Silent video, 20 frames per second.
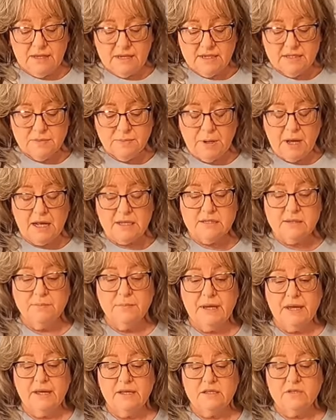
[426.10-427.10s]
These pots
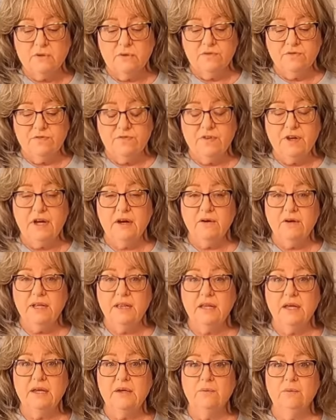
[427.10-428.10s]
and pans are
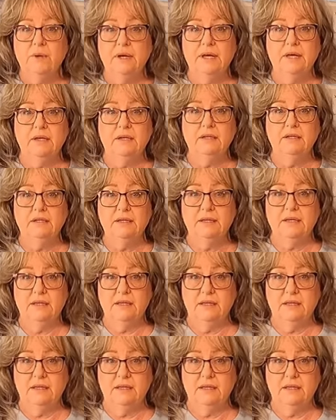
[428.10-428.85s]
very lightweight,